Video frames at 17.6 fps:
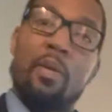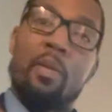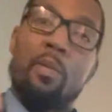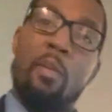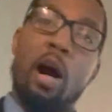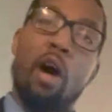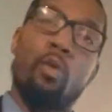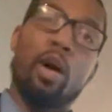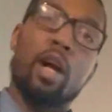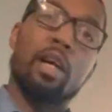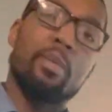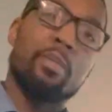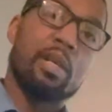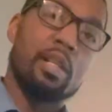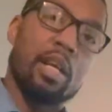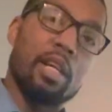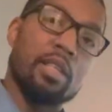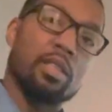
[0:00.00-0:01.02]
my
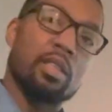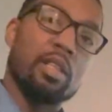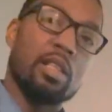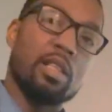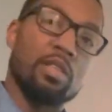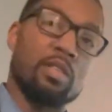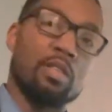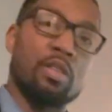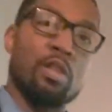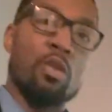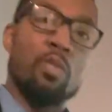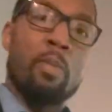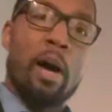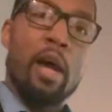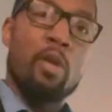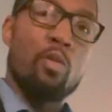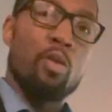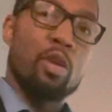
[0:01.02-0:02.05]
recommendation is you
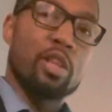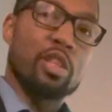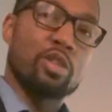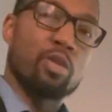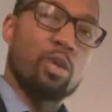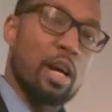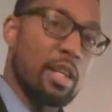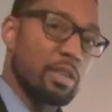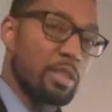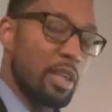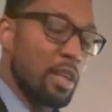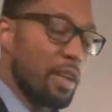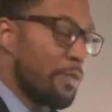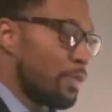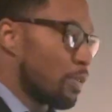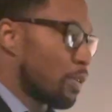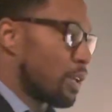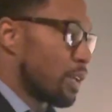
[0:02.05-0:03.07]
might want to try and see
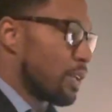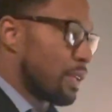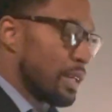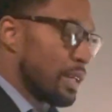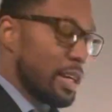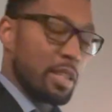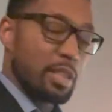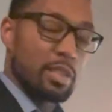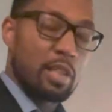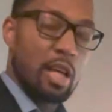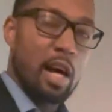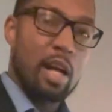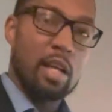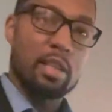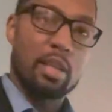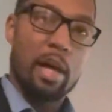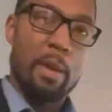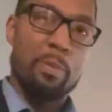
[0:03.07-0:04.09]
if you can get
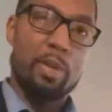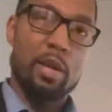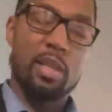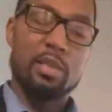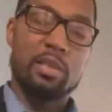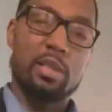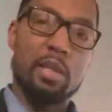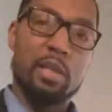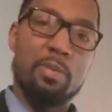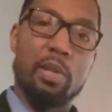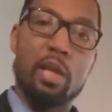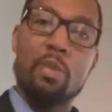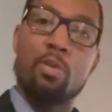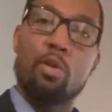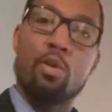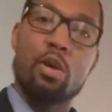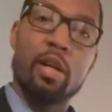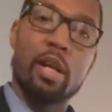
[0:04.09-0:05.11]
inside that PCB
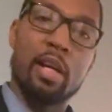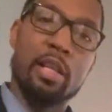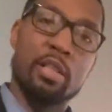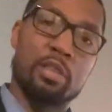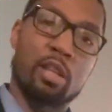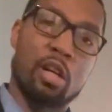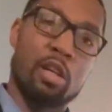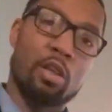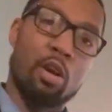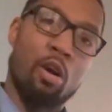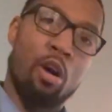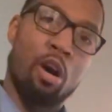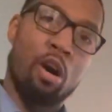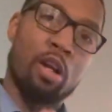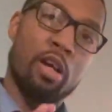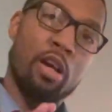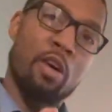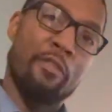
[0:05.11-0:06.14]
board and turn the
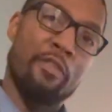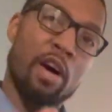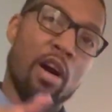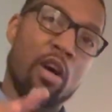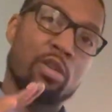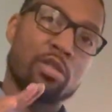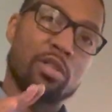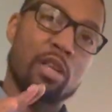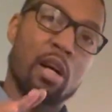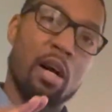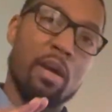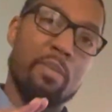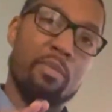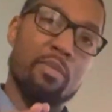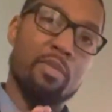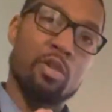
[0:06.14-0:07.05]
audio files up.